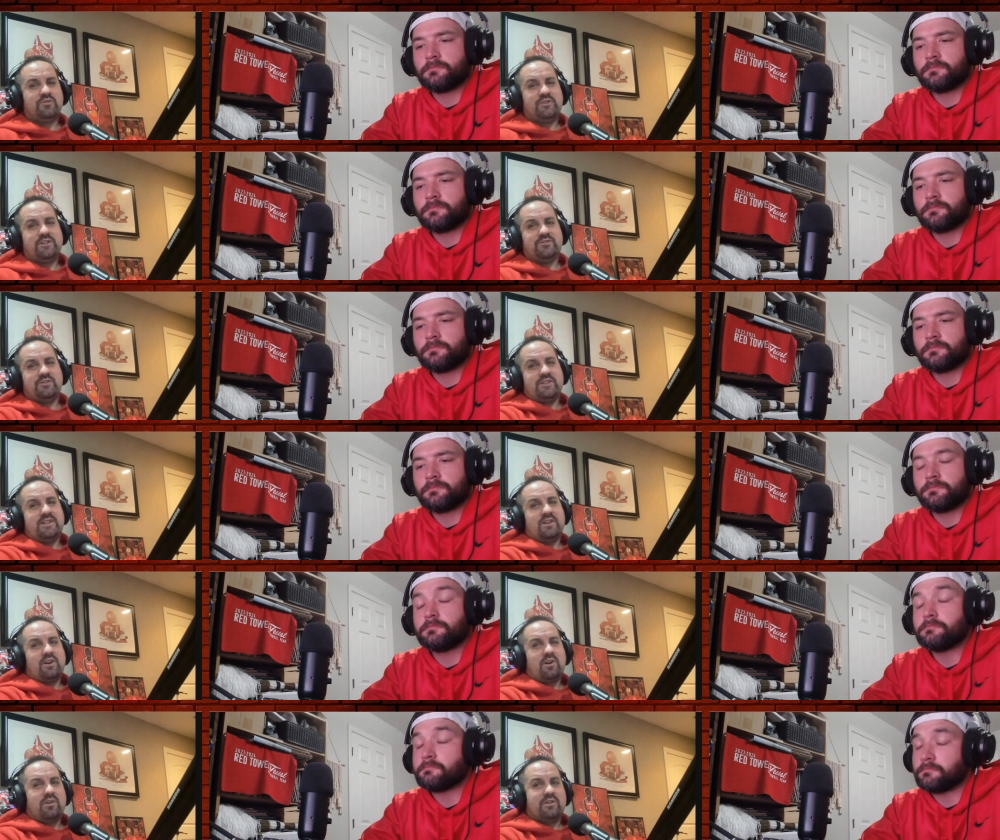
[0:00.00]
Speaker 1: season
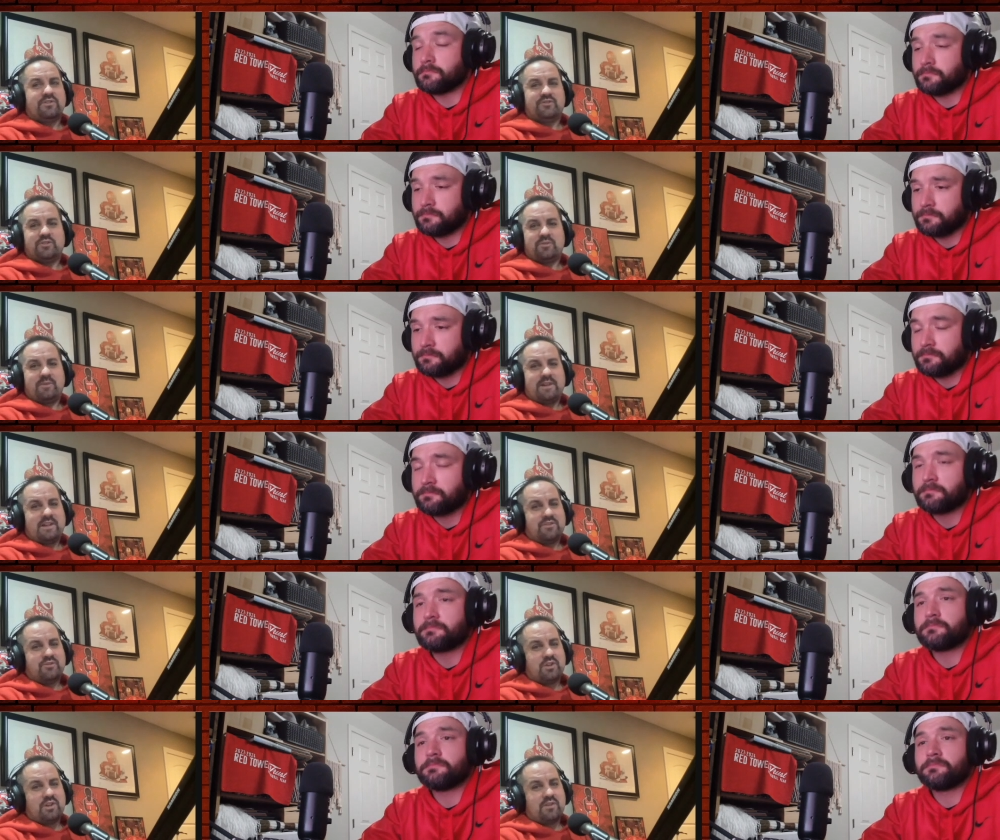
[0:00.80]
in August. So, man,
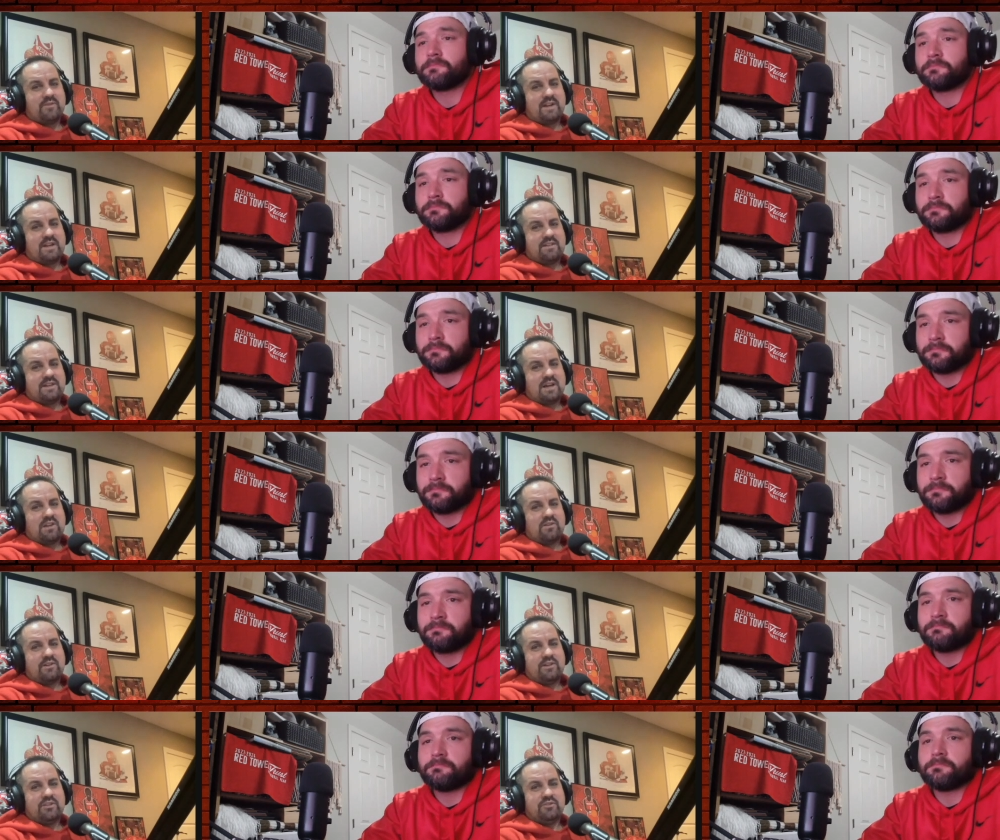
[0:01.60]
that's all I've got,
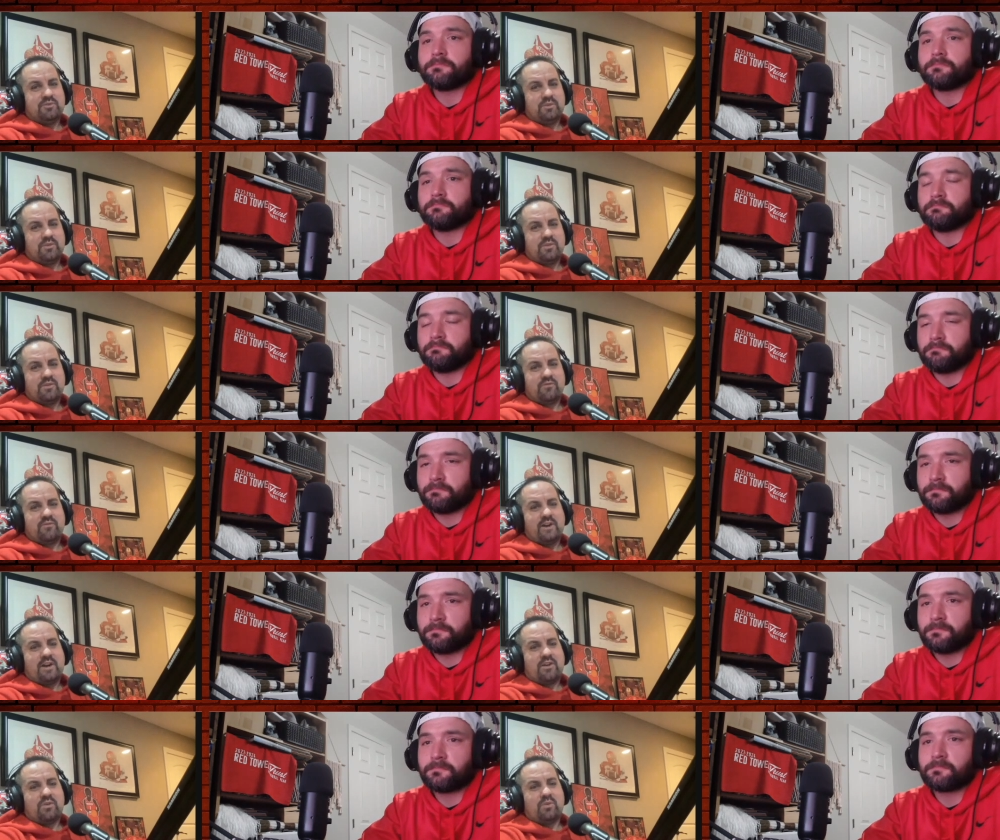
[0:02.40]
Tyler. Hit us with your
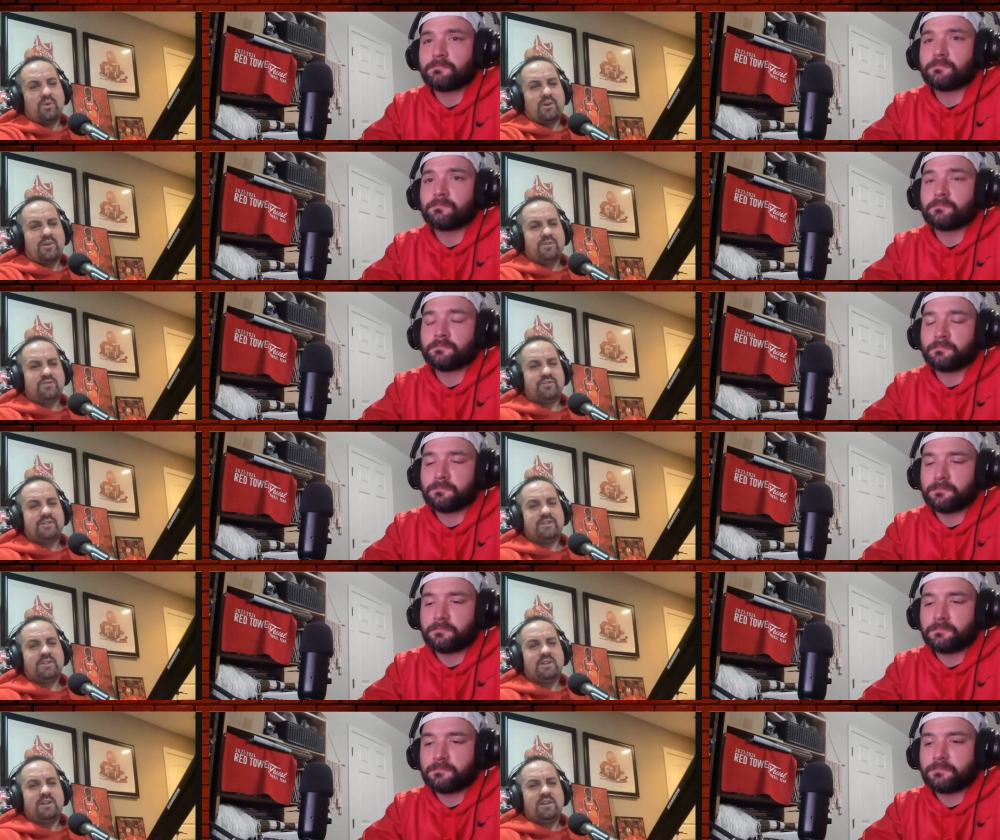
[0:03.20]
final words
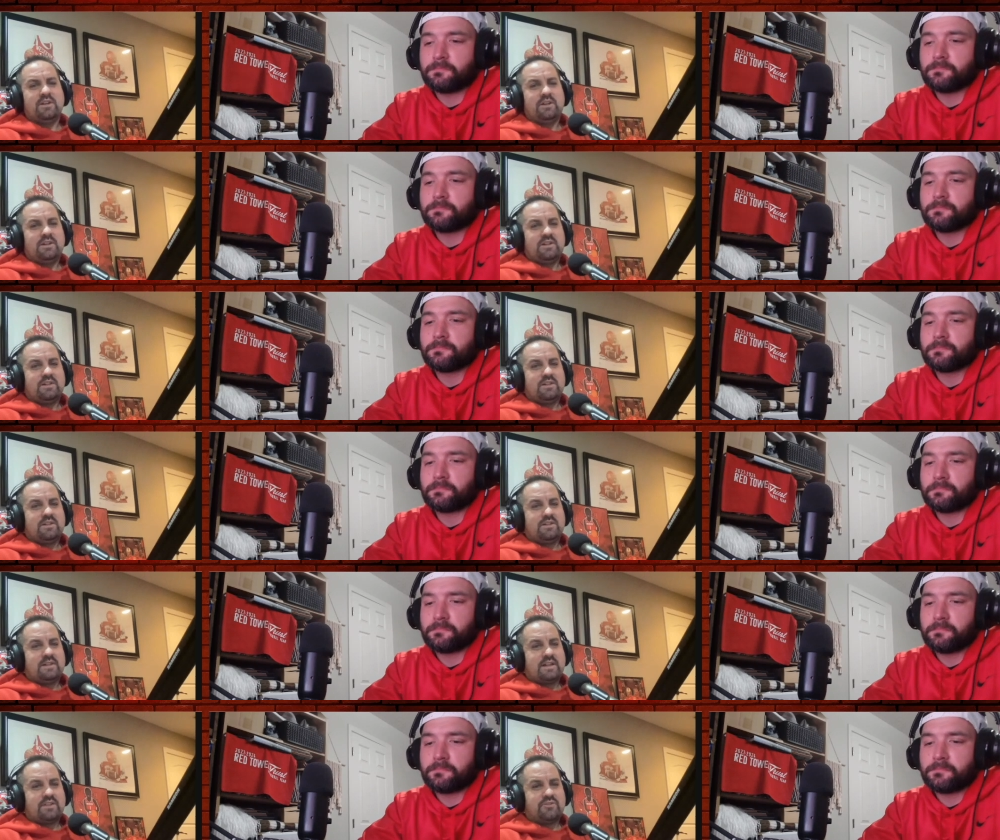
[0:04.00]
and
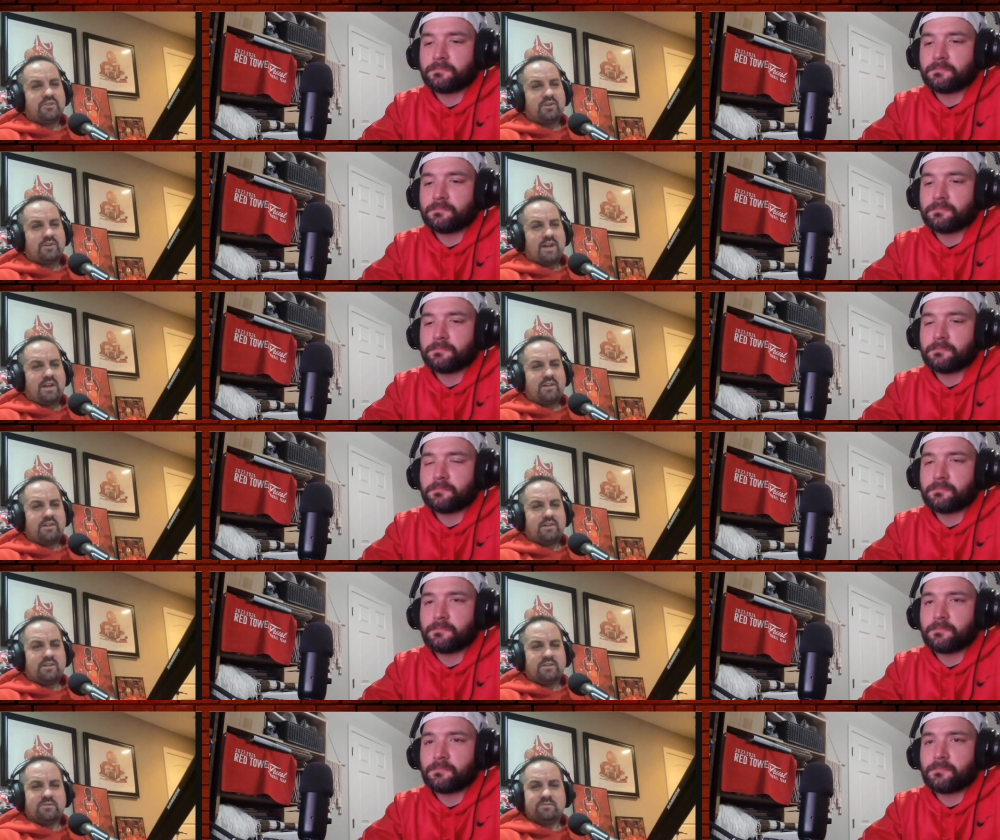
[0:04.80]
take us on out of
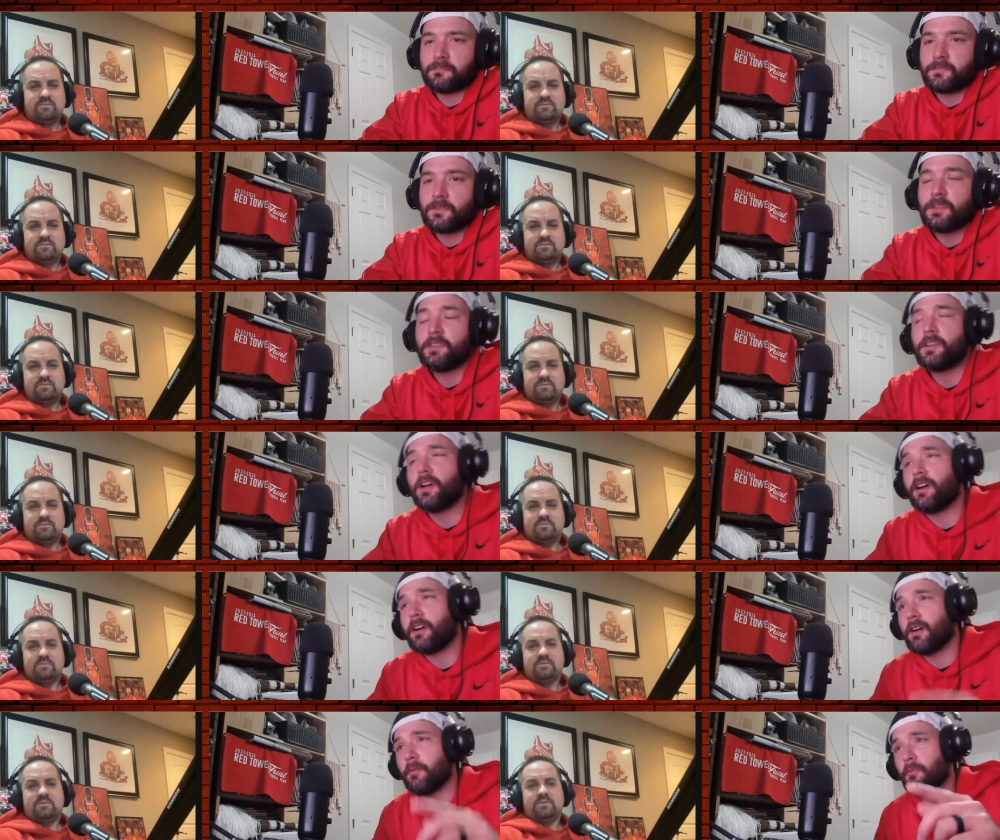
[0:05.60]
here.
Speaker 2: All
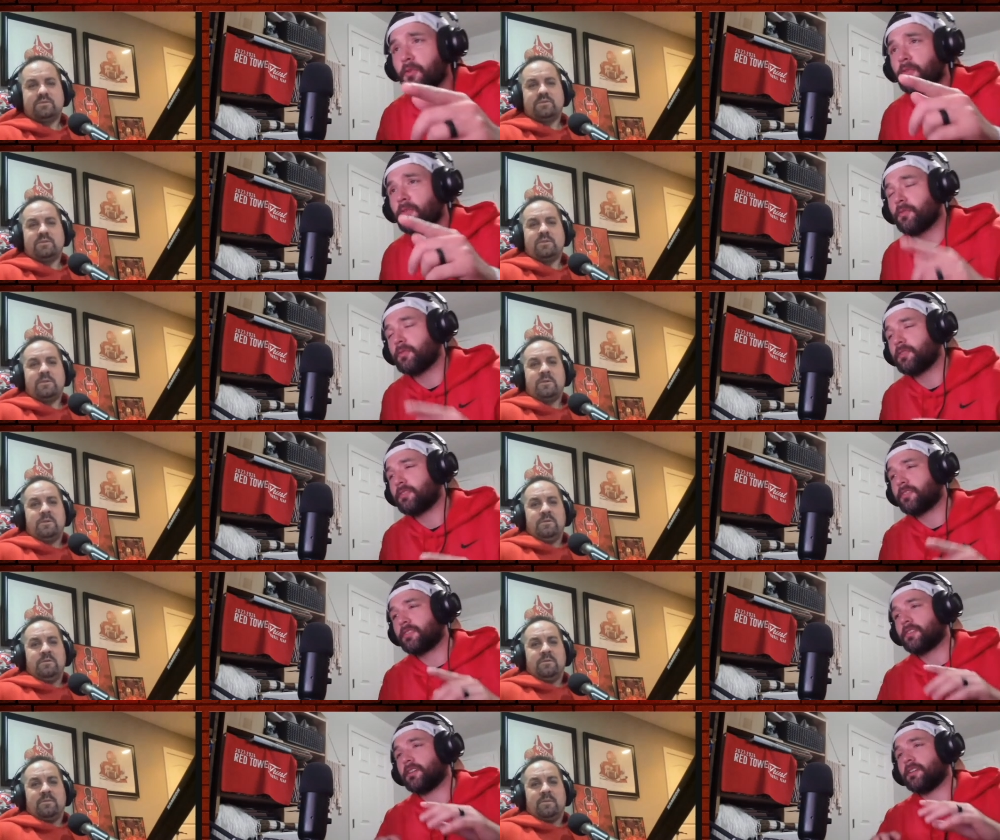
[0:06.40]
right, I'm going
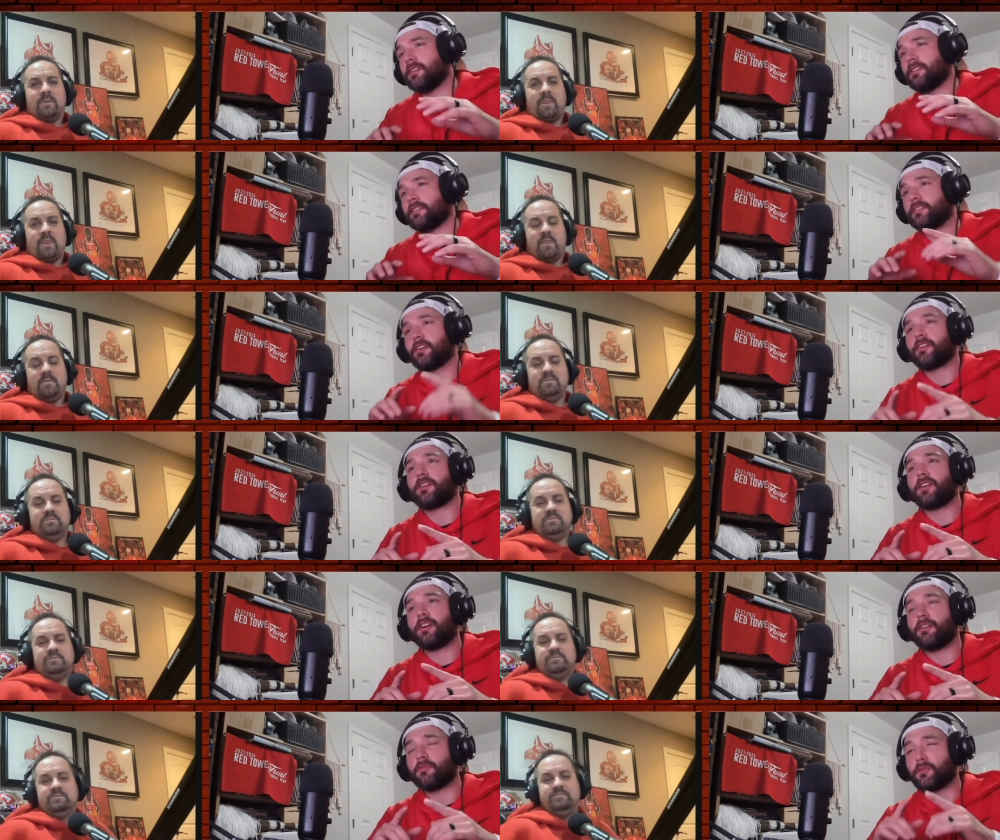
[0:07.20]
to uh, start
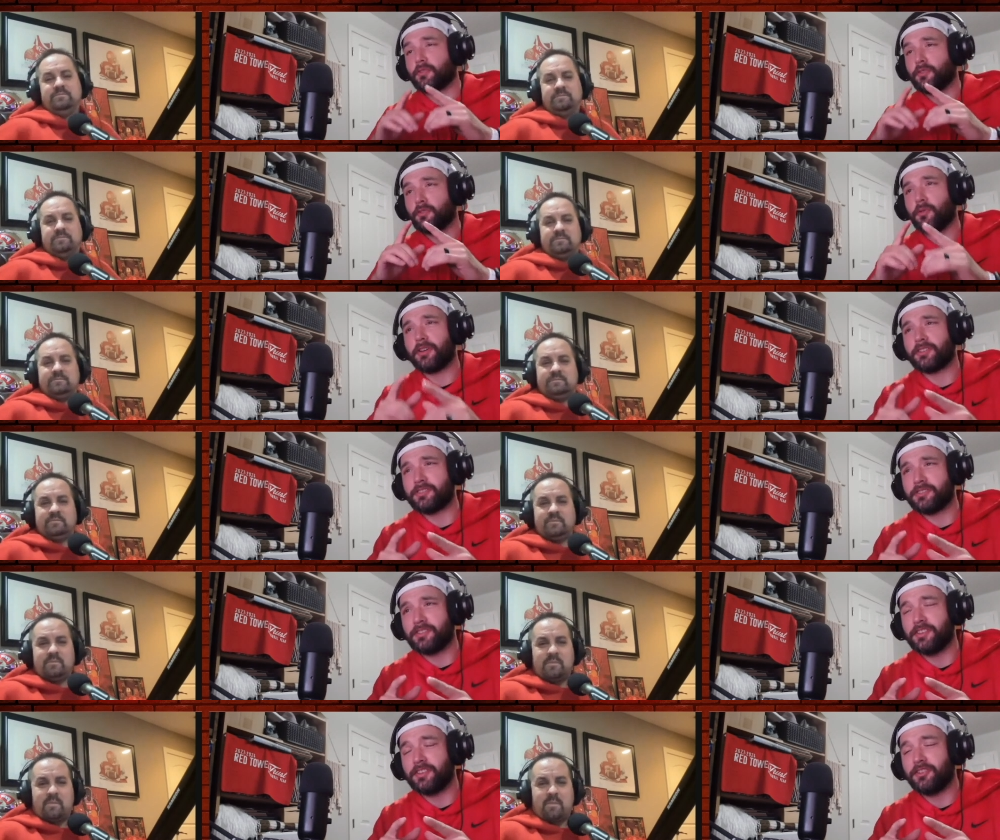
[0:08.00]
off with a question
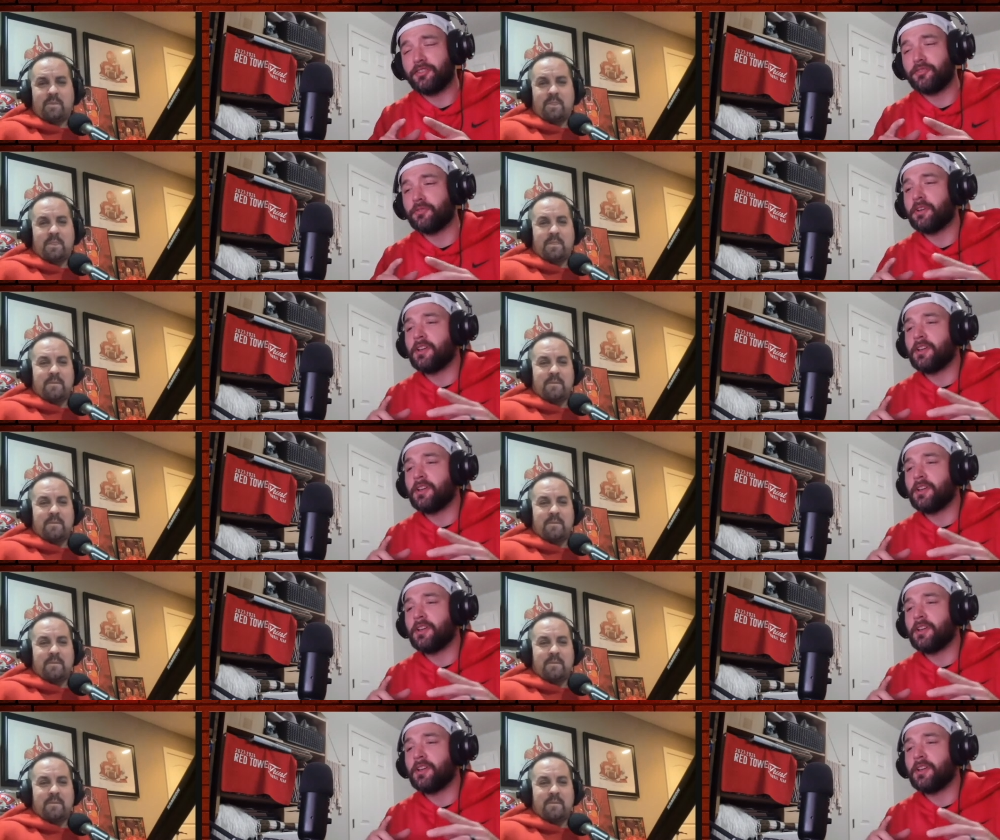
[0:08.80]
to you.